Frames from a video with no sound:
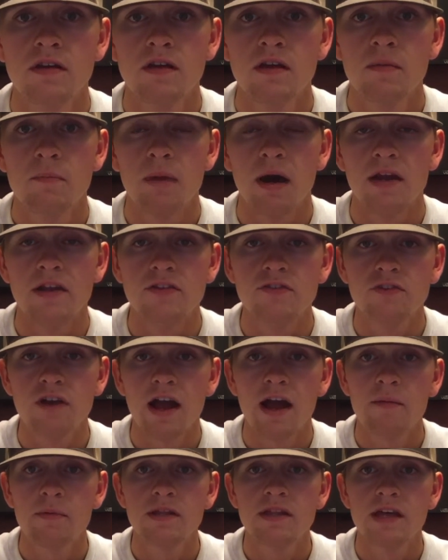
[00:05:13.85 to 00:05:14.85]
By
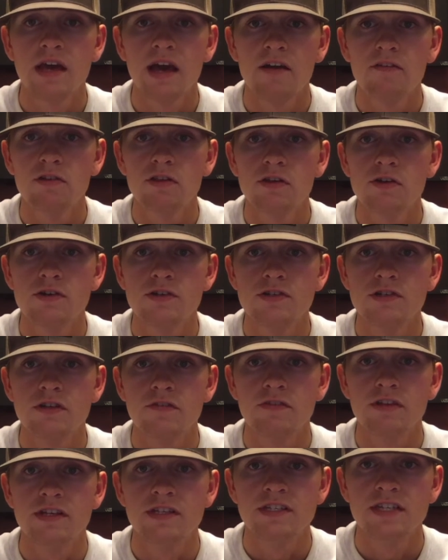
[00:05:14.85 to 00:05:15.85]
describing the evolution of
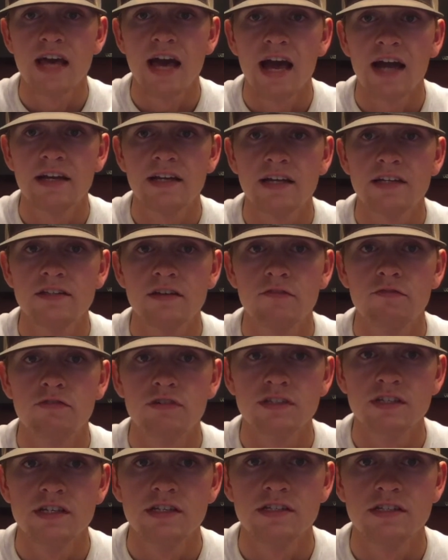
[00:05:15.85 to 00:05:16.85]
these tactics of
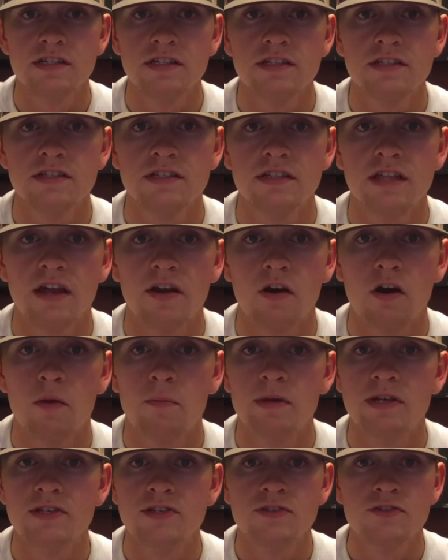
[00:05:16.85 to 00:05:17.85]
resistance that
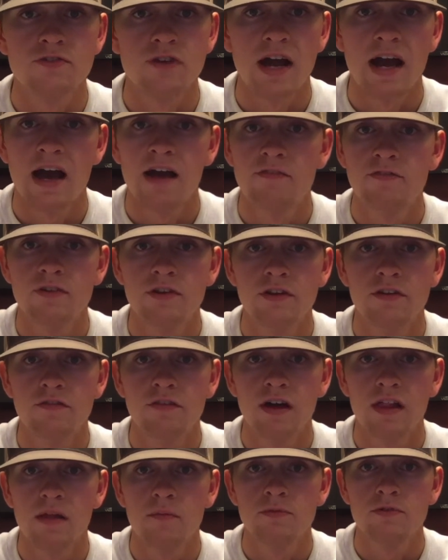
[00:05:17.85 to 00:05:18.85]
armies strive to
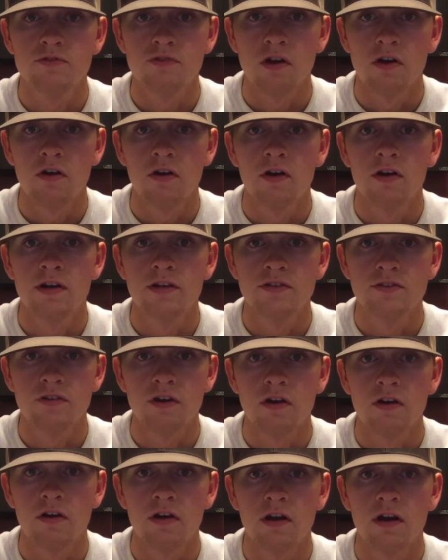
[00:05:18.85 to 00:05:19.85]
develop stronger and
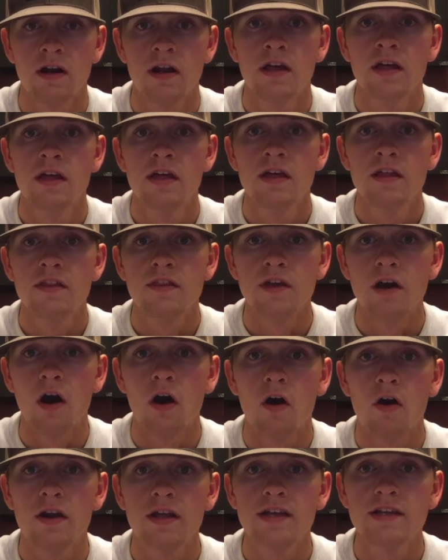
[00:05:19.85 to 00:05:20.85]
stronger, the
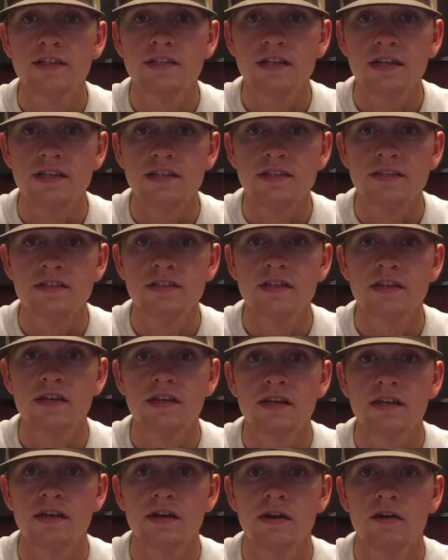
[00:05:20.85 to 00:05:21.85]
audience can
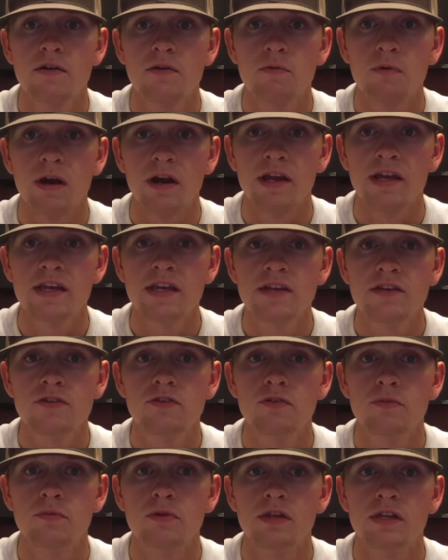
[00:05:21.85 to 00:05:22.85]
see where he
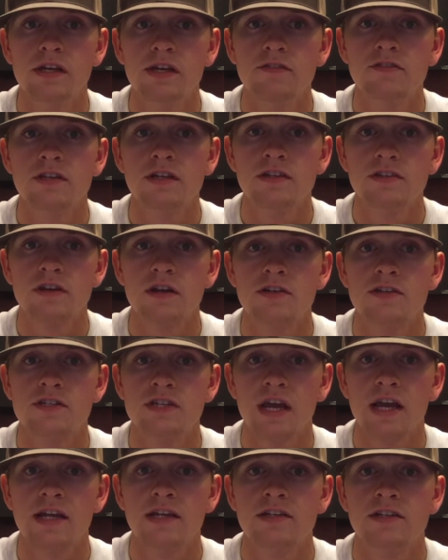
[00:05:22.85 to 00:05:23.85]
too believes that such
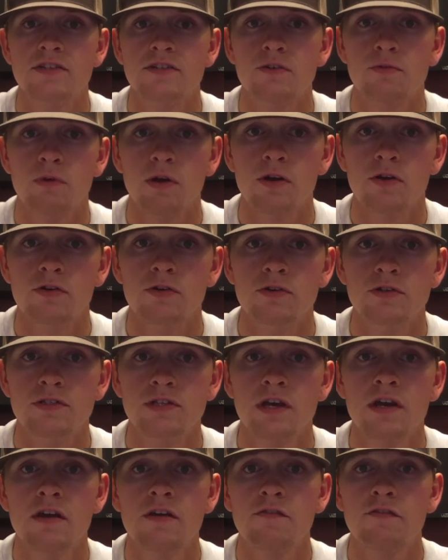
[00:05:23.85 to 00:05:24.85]
changes arose
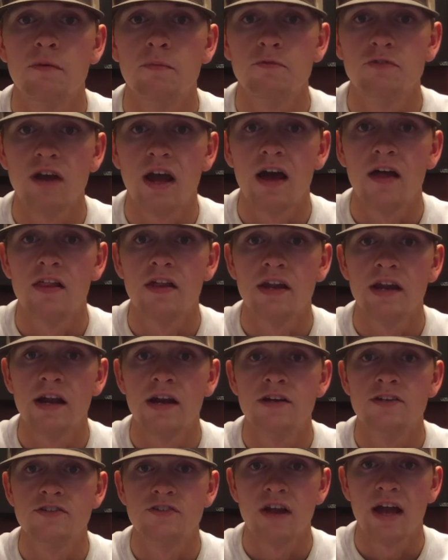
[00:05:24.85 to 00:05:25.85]
from trial and error
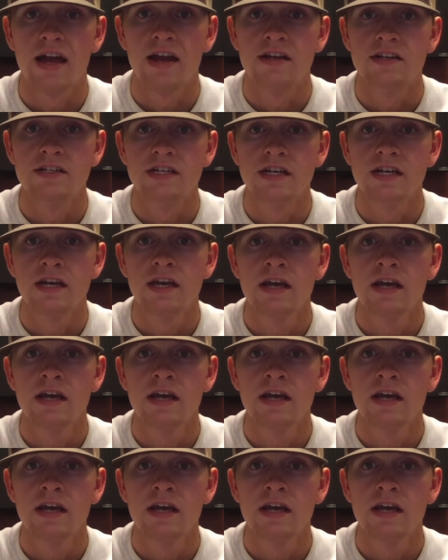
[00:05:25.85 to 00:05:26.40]
strategy